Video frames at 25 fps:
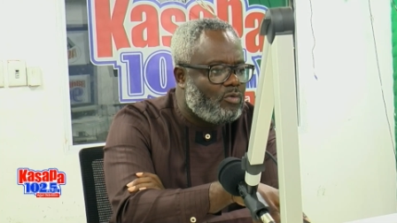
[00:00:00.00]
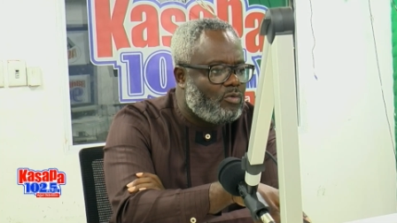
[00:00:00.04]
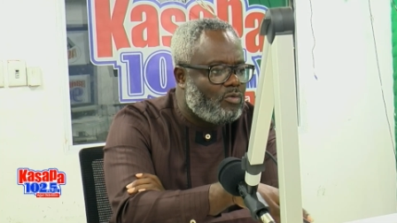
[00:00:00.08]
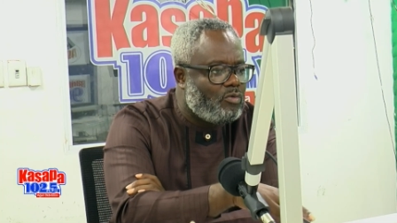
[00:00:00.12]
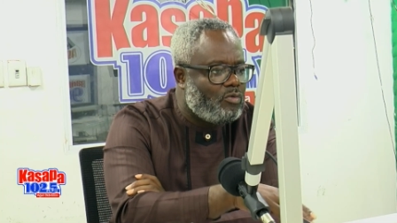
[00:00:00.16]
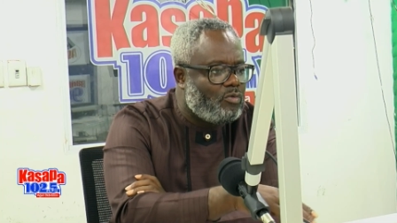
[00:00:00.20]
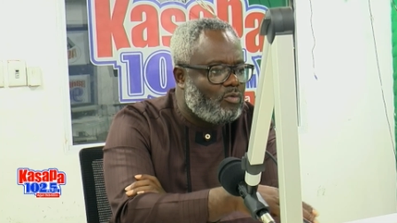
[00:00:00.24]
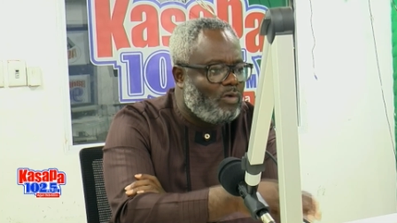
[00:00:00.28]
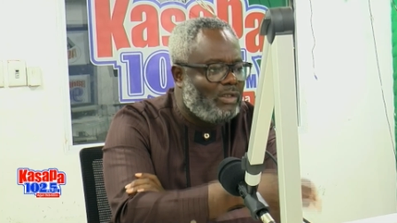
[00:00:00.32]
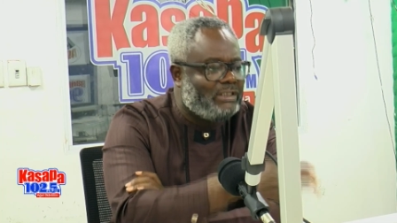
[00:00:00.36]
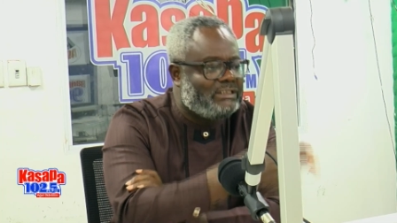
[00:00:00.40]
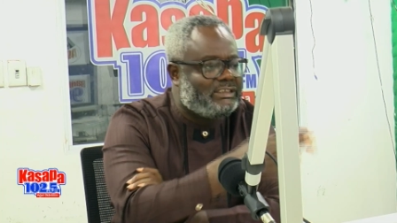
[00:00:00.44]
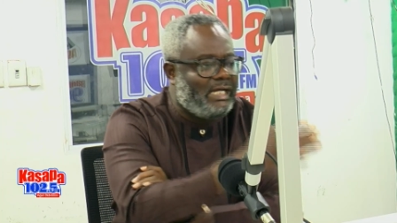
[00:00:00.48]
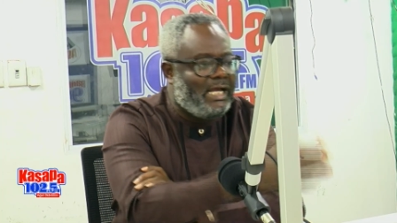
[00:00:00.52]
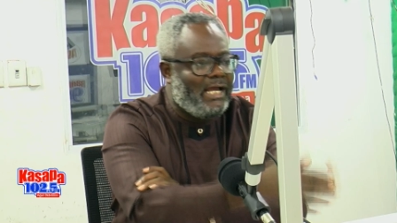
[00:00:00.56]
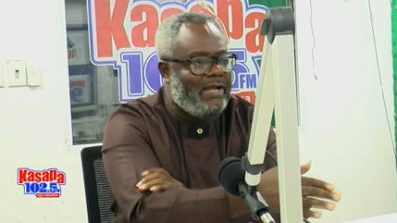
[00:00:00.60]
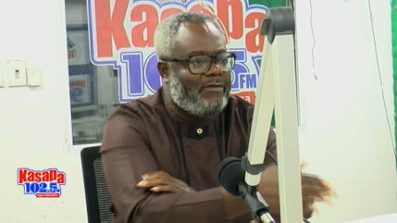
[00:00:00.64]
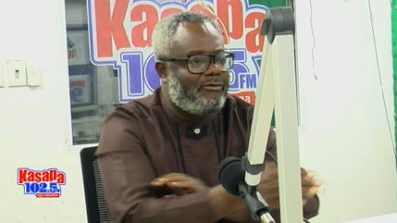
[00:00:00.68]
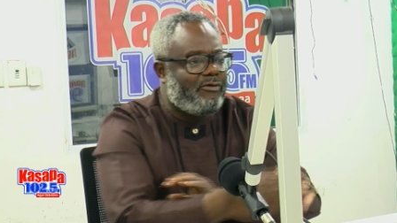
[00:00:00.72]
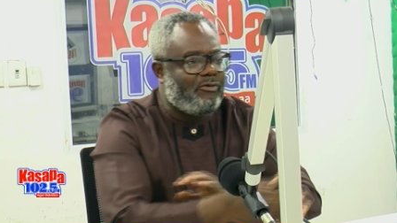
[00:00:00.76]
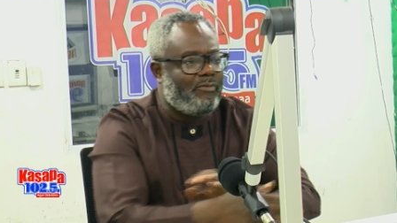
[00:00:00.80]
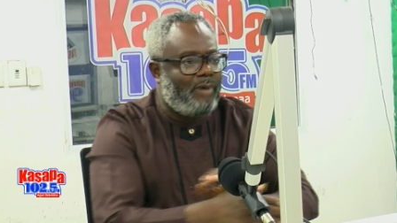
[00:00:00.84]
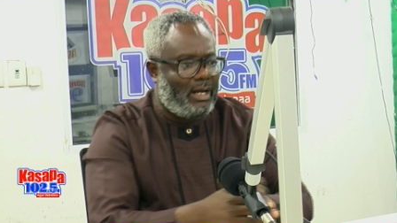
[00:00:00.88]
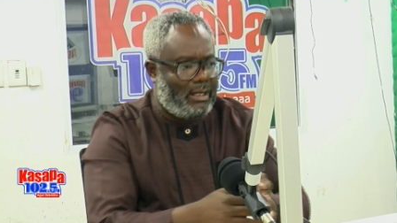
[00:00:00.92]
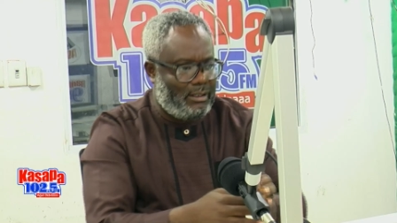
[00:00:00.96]
what Jay
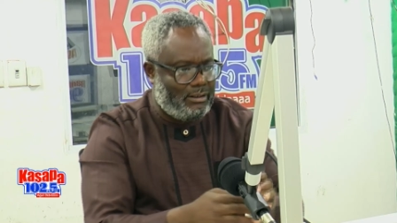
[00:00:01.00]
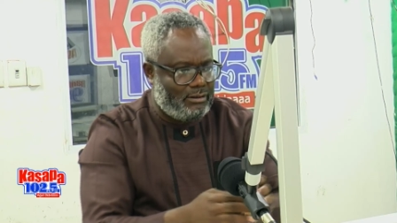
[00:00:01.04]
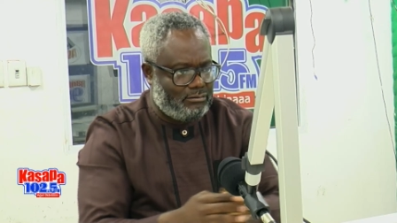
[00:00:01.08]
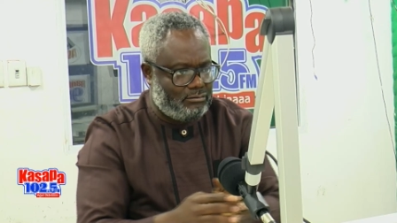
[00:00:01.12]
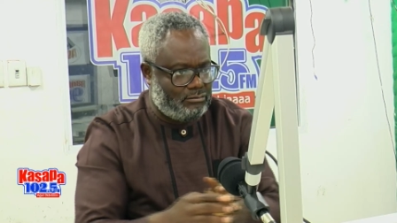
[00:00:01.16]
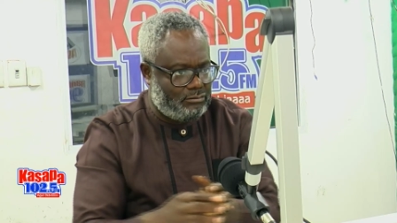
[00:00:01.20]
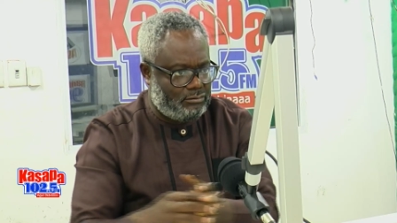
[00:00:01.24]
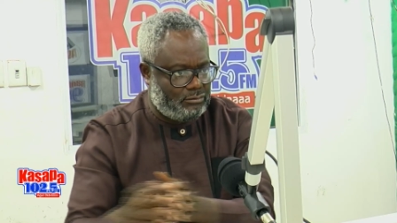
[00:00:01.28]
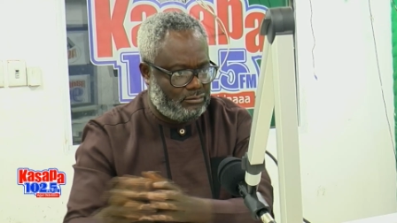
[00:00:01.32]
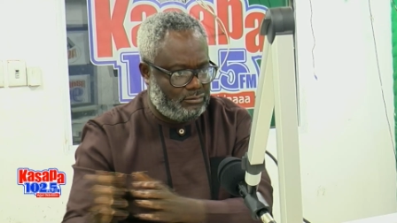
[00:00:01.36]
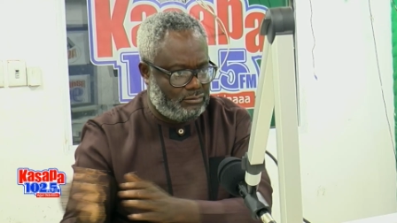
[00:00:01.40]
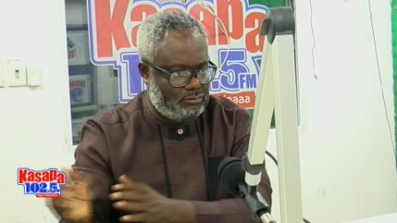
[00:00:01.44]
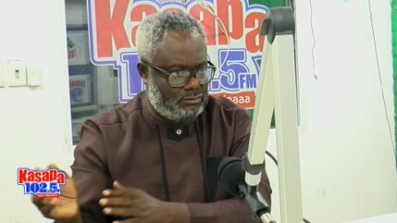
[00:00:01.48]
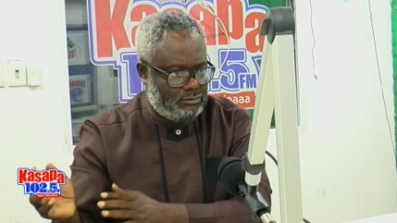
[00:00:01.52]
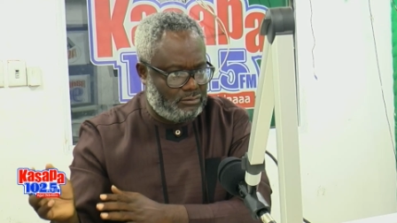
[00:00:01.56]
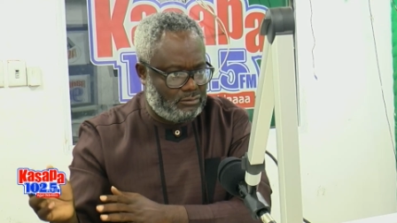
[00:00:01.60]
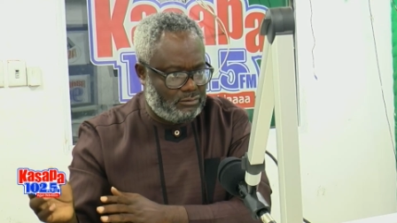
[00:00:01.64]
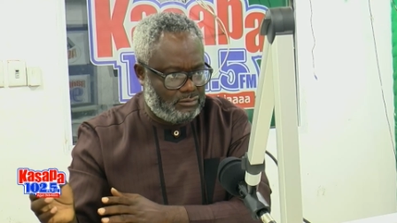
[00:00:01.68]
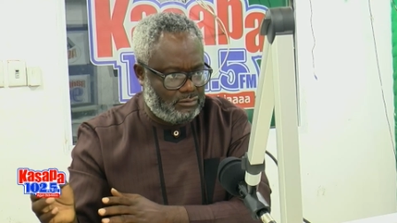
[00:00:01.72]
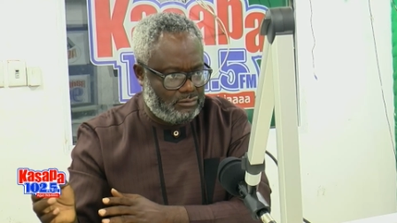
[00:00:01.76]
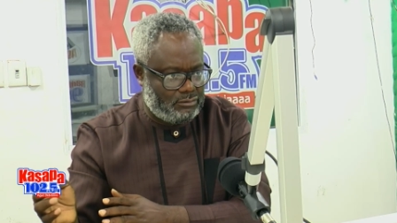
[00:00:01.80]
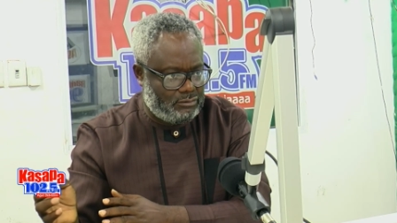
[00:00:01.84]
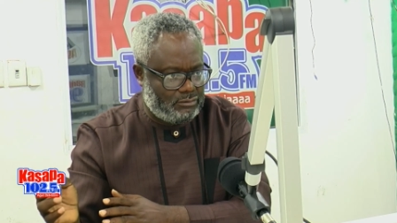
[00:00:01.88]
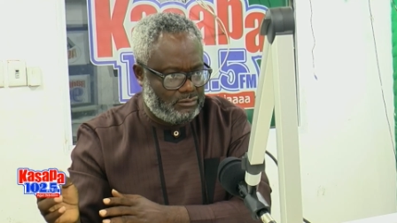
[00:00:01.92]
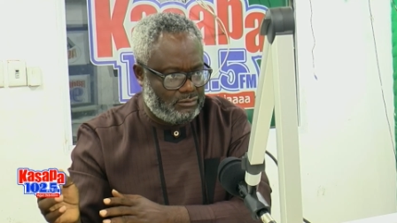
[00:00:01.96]
Juma?
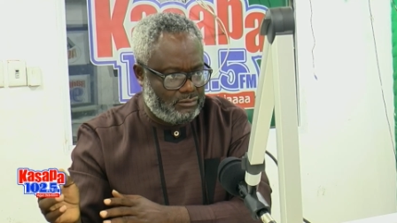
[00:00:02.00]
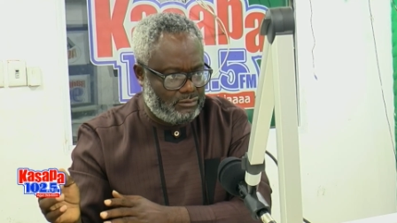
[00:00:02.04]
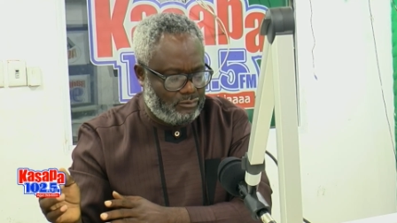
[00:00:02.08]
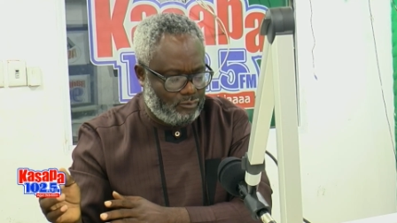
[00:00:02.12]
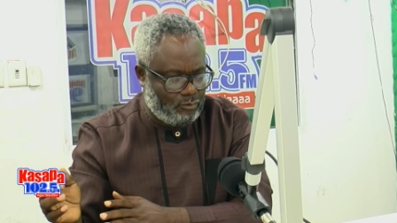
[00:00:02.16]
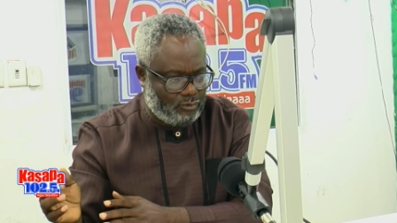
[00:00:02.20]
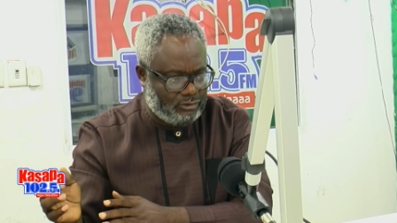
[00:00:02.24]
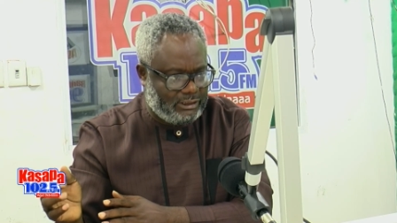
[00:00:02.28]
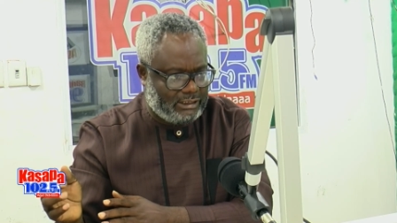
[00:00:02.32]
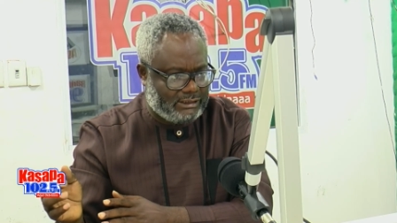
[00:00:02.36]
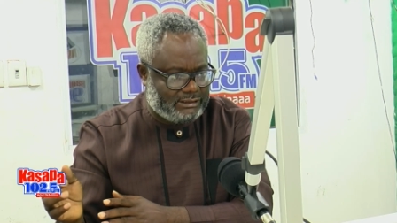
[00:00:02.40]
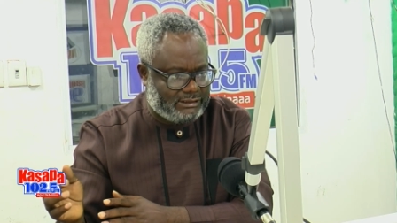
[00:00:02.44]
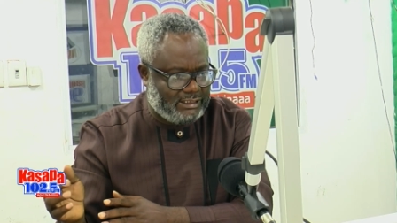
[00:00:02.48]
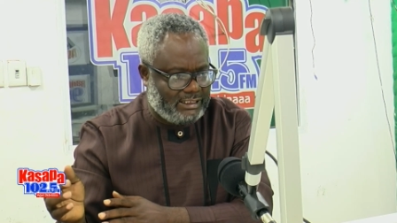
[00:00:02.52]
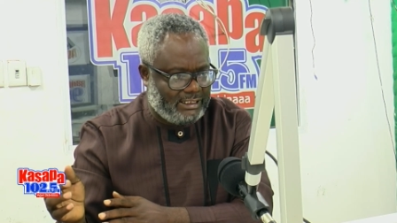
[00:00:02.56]
What I say?